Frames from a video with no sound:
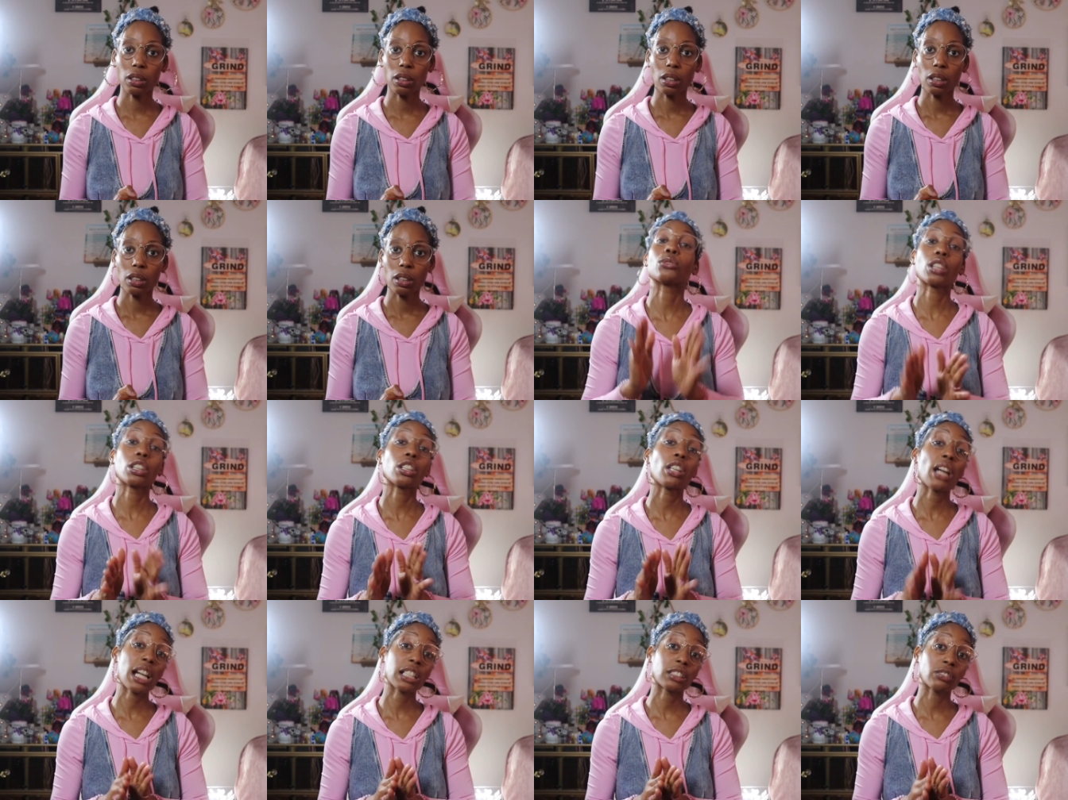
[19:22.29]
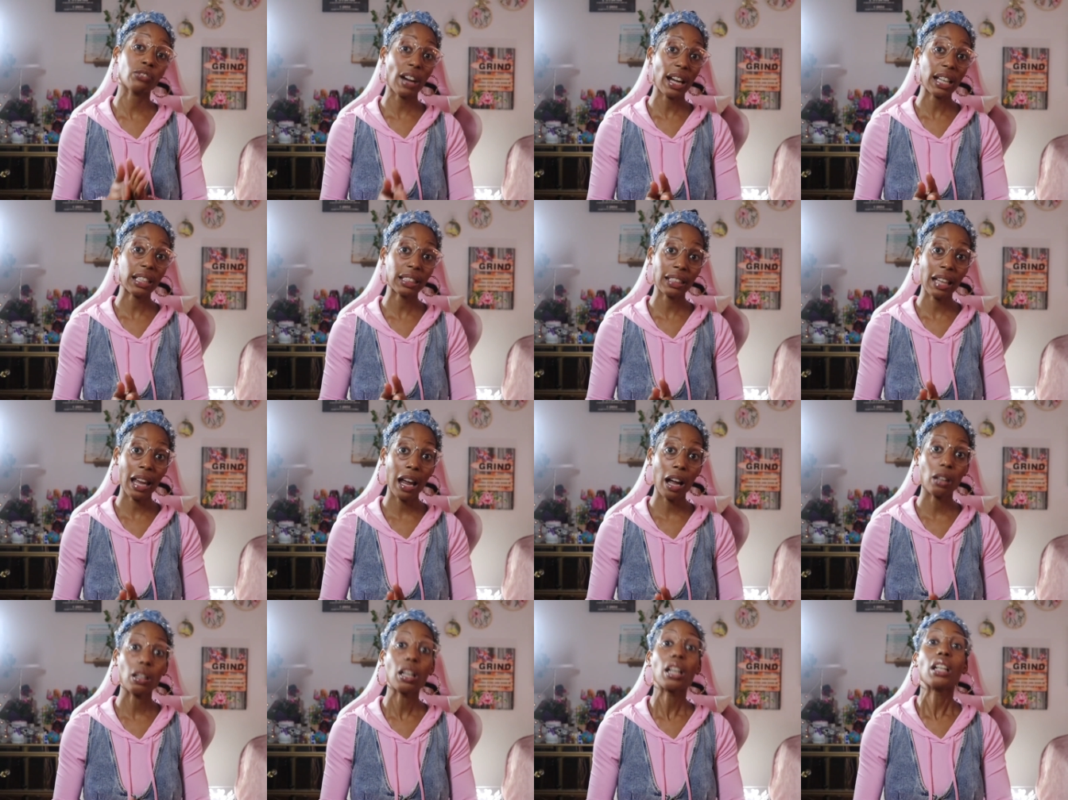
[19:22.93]
I'm telling you guys right
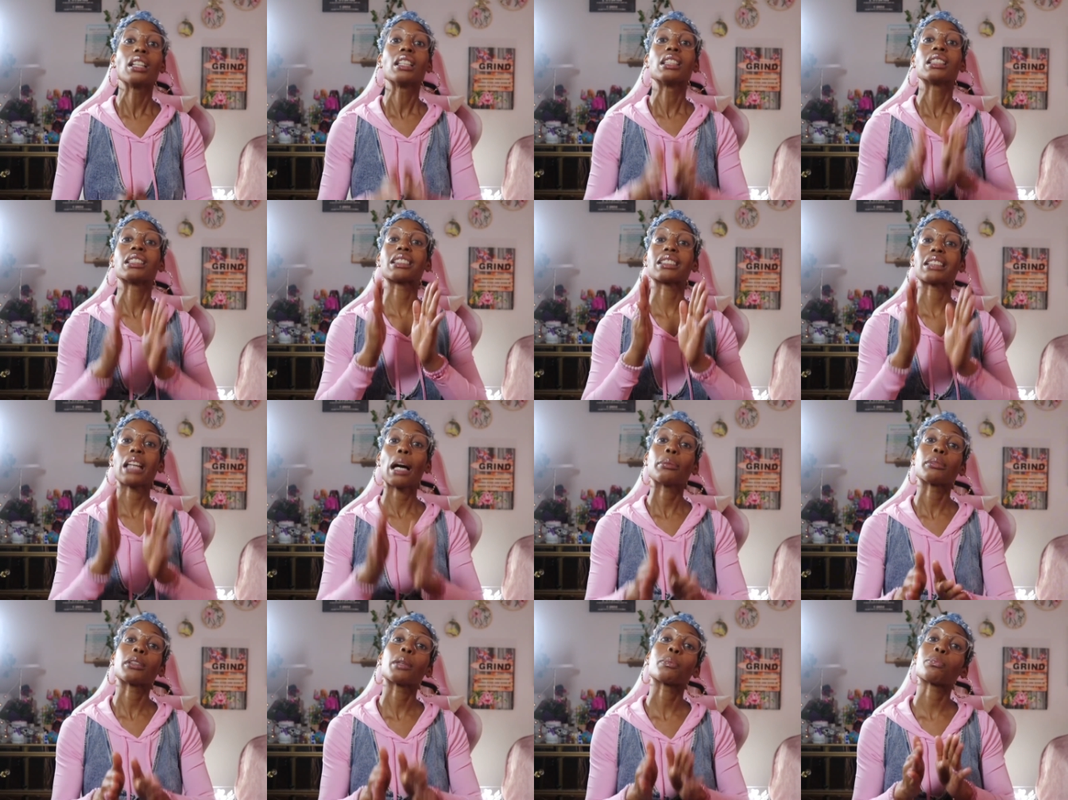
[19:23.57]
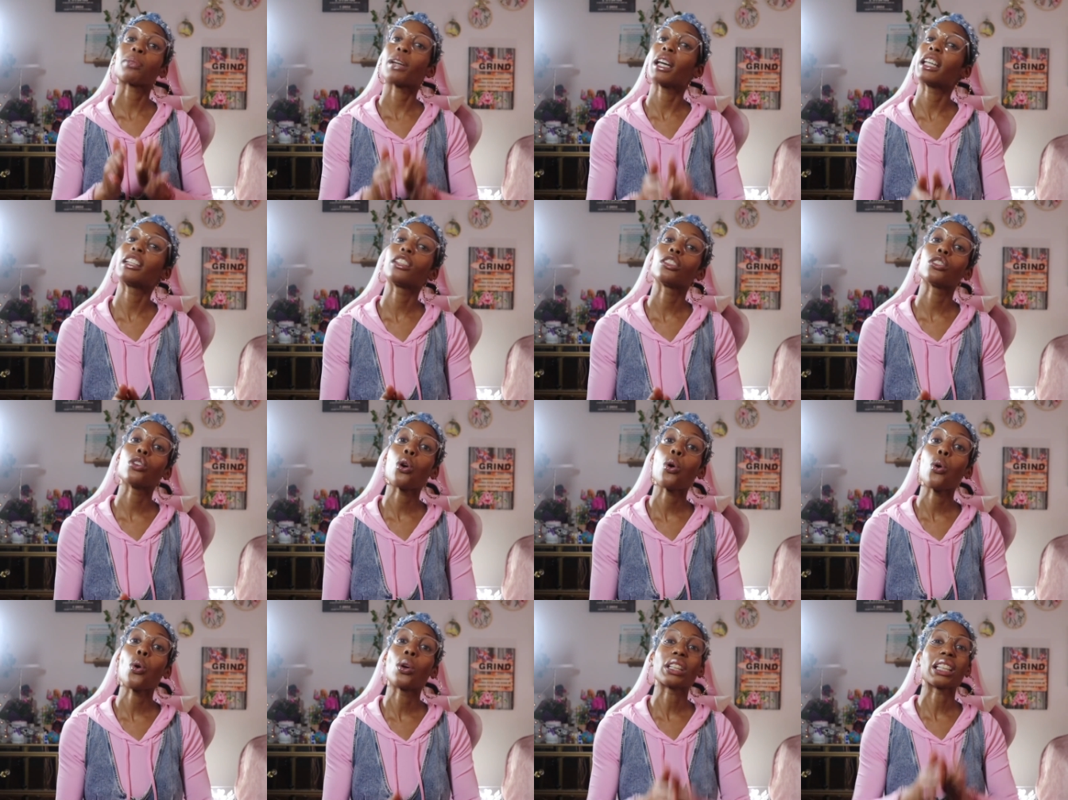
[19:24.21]
now, stop depending
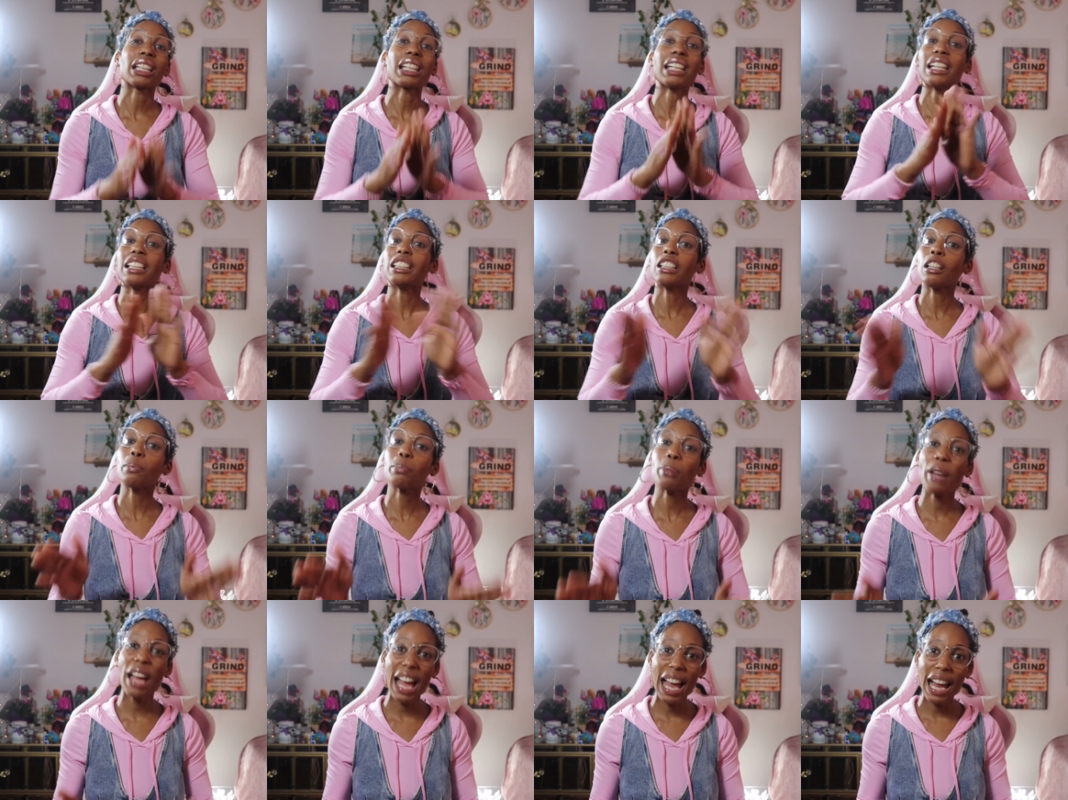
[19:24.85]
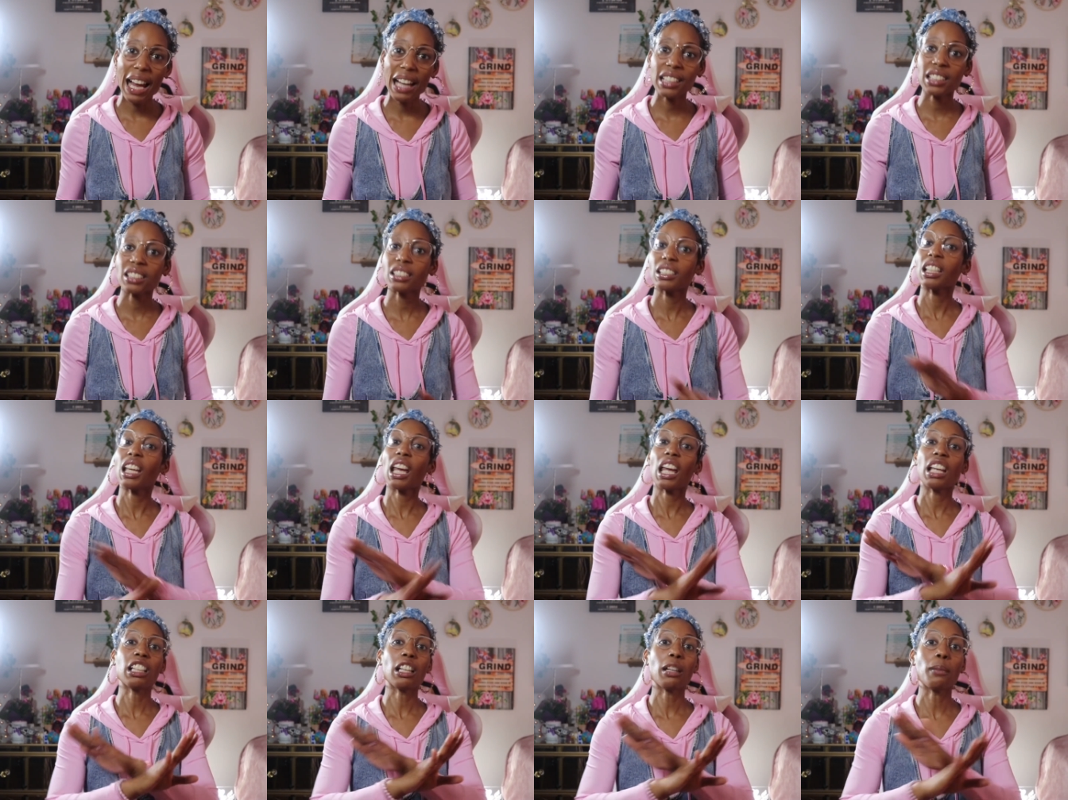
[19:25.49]
on any pastor,
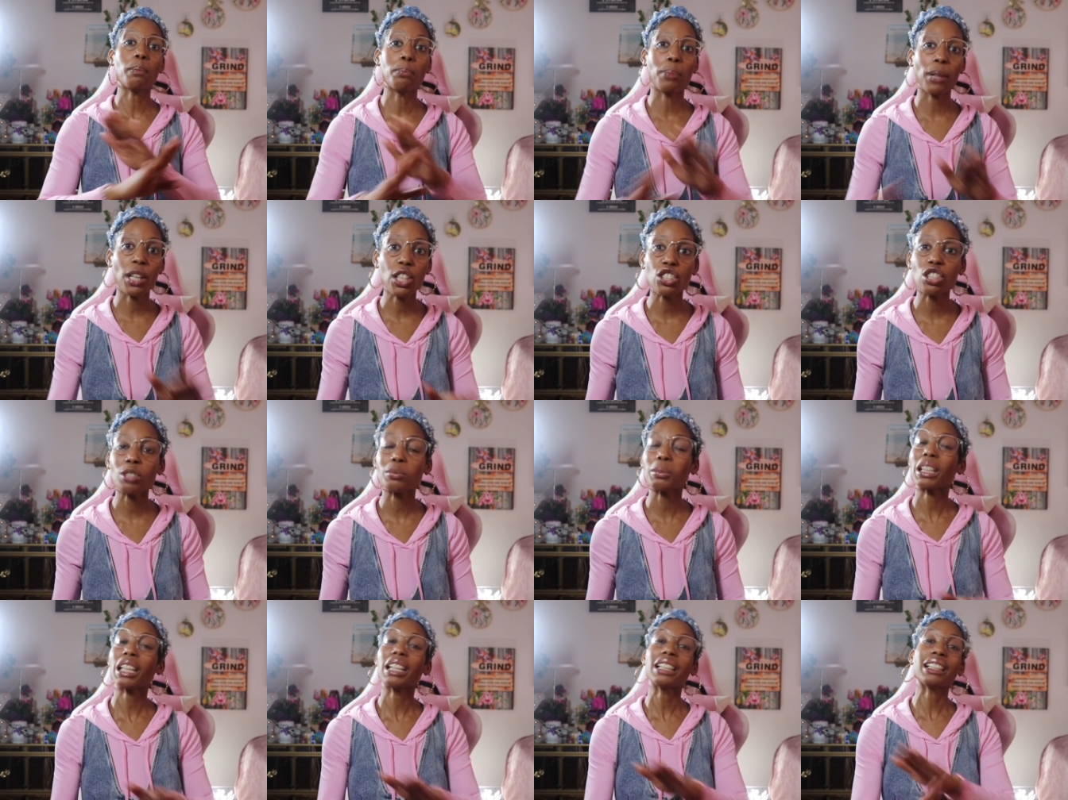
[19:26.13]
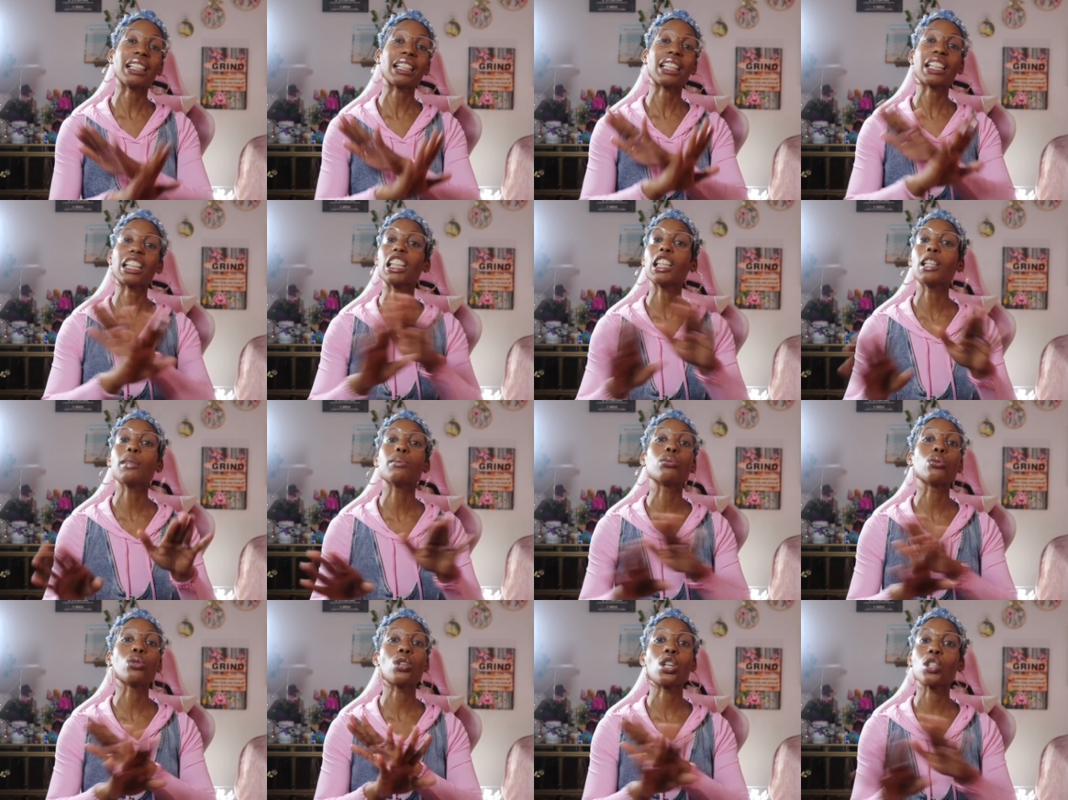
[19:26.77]
any bishop, any
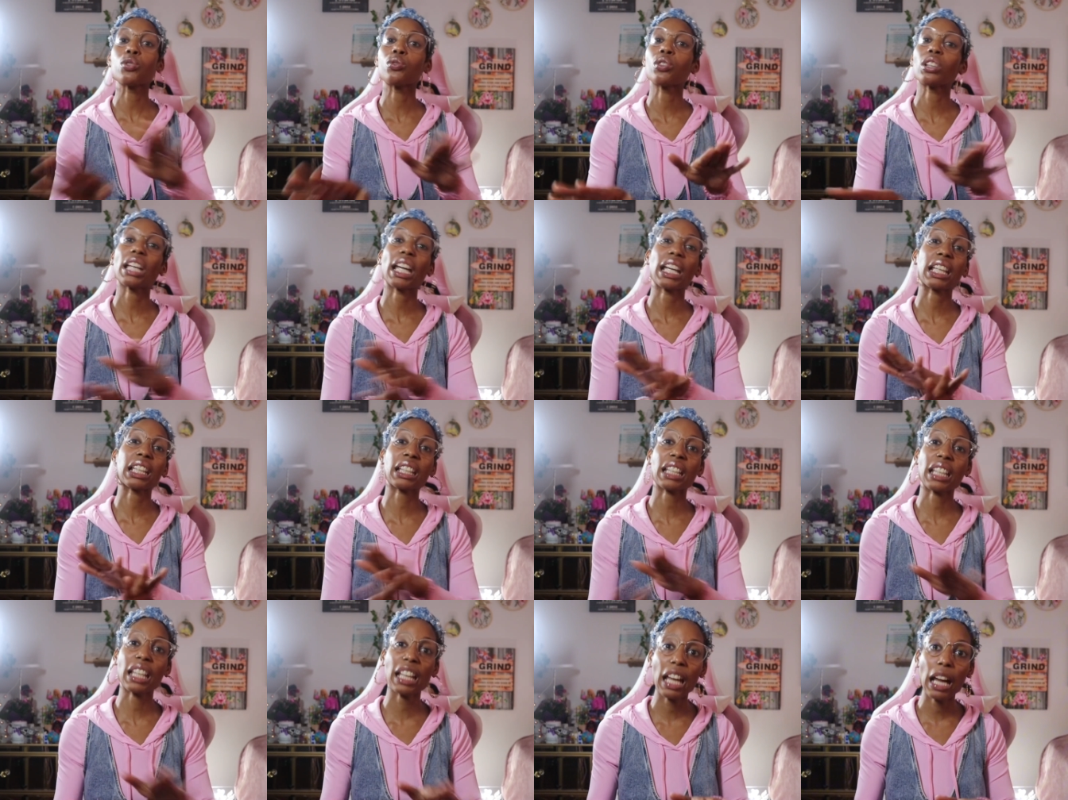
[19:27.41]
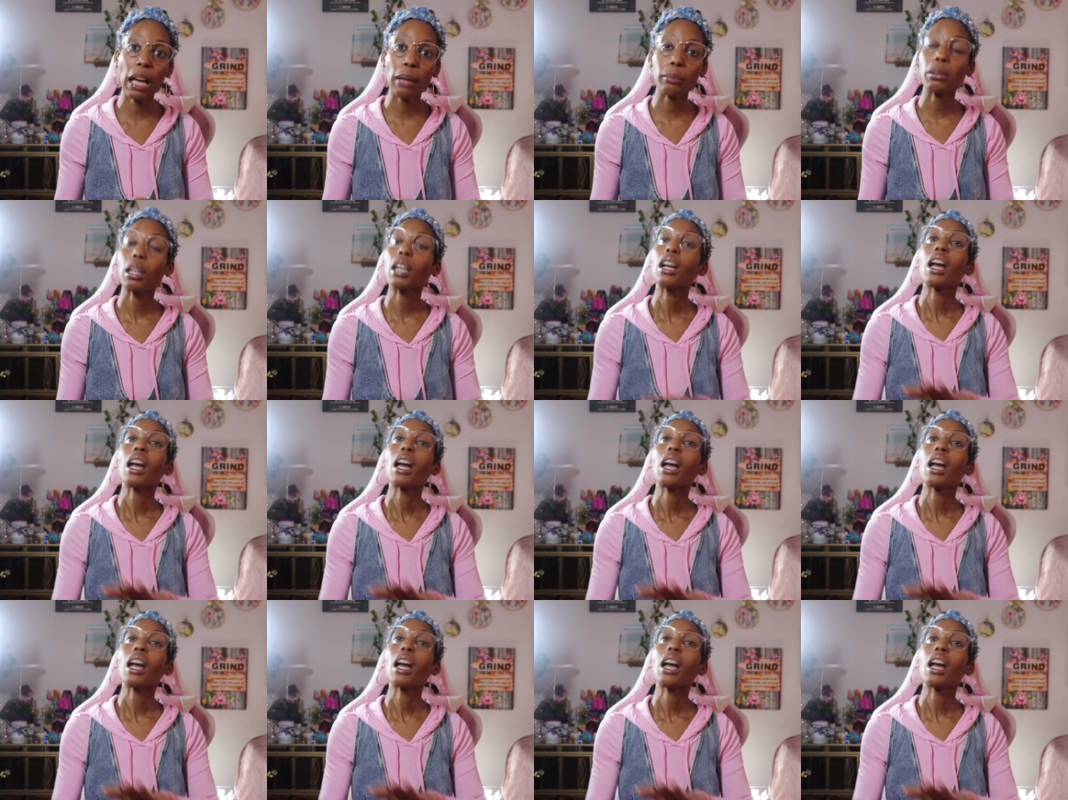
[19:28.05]
Hebrew Israelite camp.